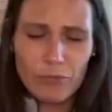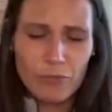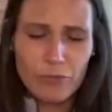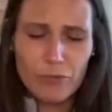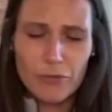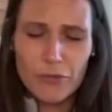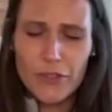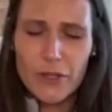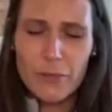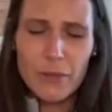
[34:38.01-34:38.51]

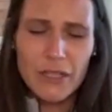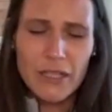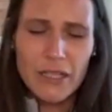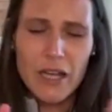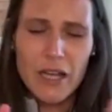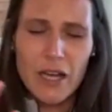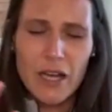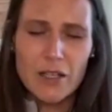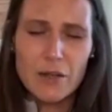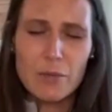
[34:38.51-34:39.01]
seemingly
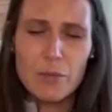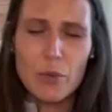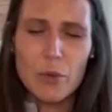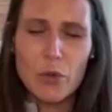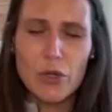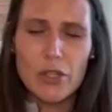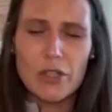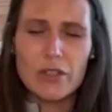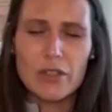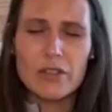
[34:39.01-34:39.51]

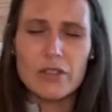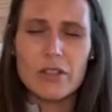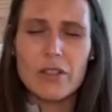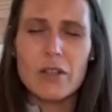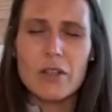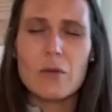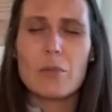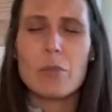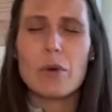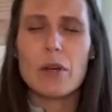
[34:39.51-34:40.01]
unimportant,
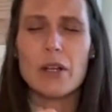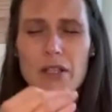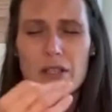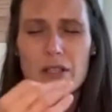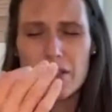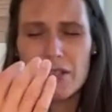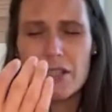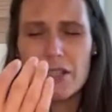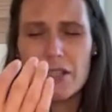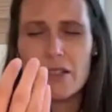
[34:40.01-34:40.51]
but
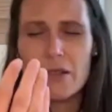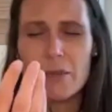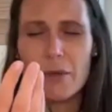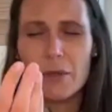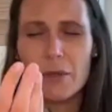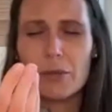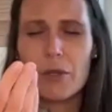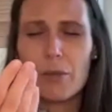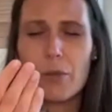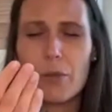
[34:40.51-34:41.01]
it's
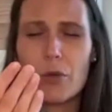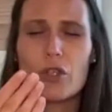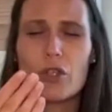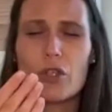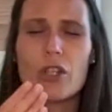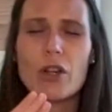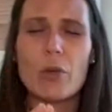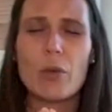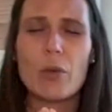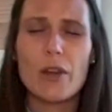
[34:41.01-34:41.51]
about the
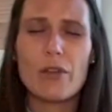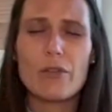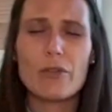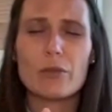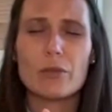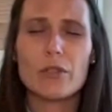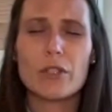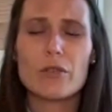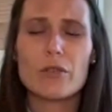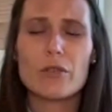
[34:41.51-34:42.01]
pushing away
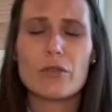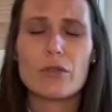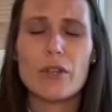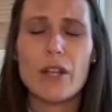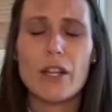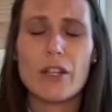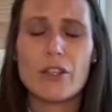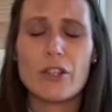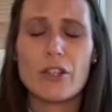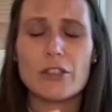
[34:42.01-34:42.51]
from the true
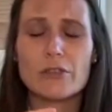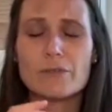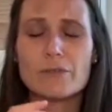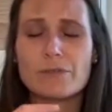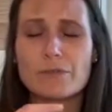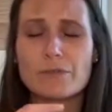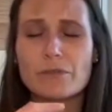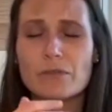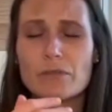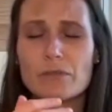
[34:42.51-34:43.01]
nature.
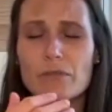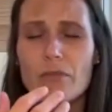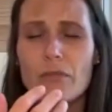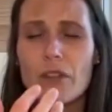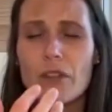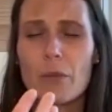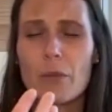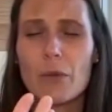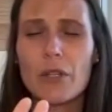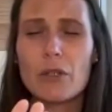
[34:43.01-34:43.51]

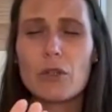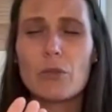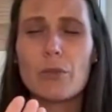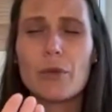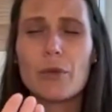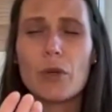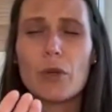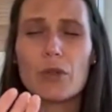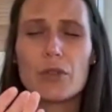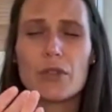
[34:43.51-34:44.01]
But it could be
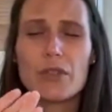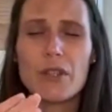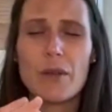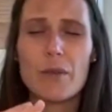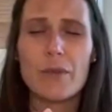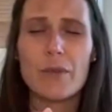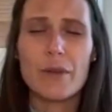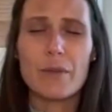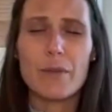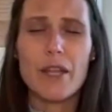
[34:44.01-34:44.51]
also
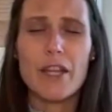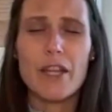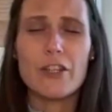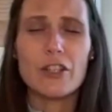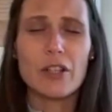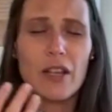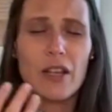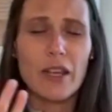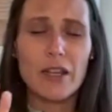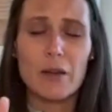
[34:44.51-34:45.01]
something
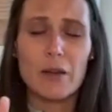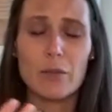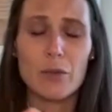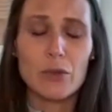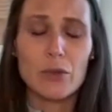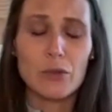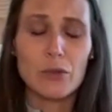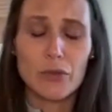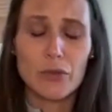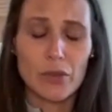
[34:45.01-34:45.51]
major like
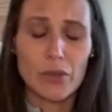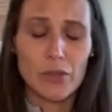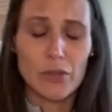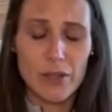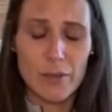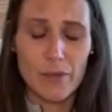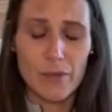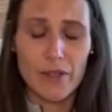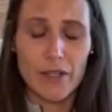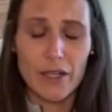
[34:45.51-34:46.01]
abuse or
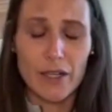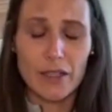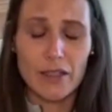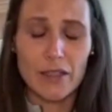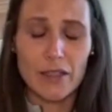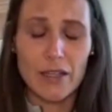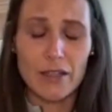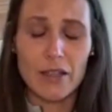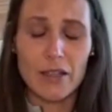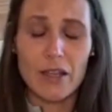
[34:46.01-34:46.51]
something like
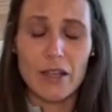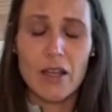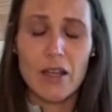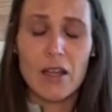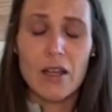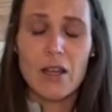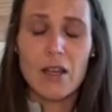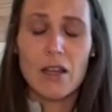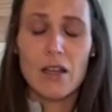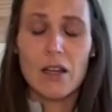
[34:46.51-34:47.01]
that.
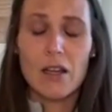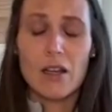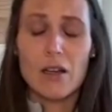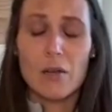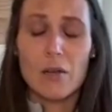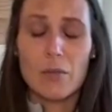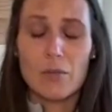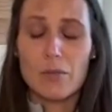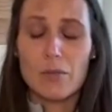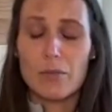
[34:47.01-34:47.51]

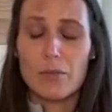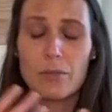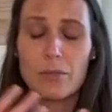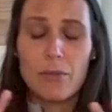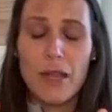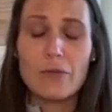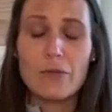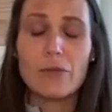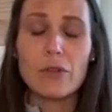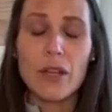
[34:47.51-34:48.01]

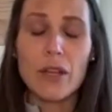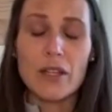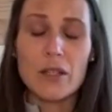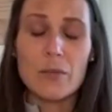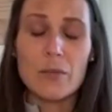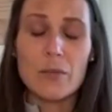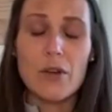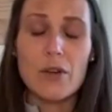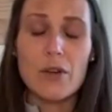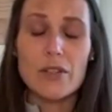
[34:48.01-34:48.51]
Painful
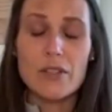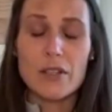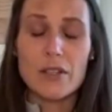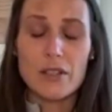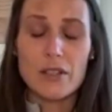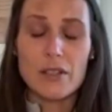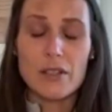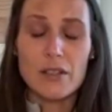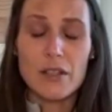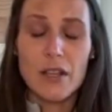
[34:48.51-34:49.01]

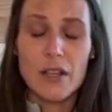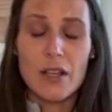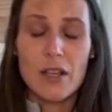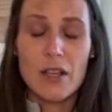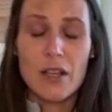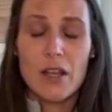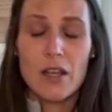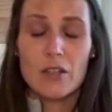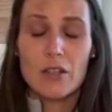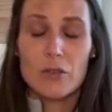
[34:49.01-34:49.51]
experiences,
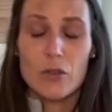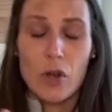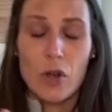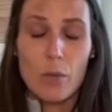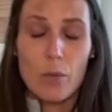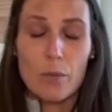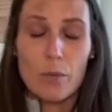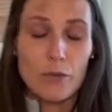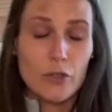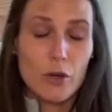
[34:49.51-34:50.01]

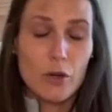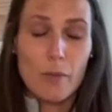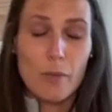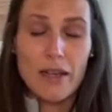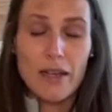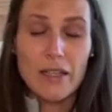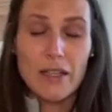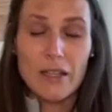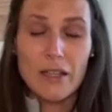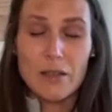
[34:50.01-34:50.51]

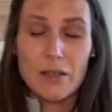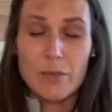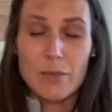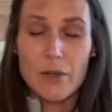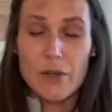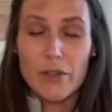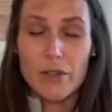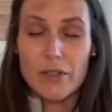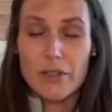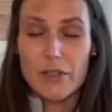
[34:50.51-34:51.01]
traumatic
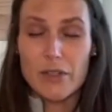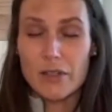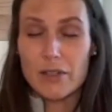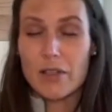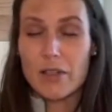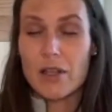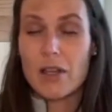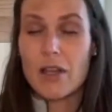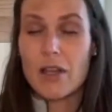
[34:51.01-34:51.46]
experiences.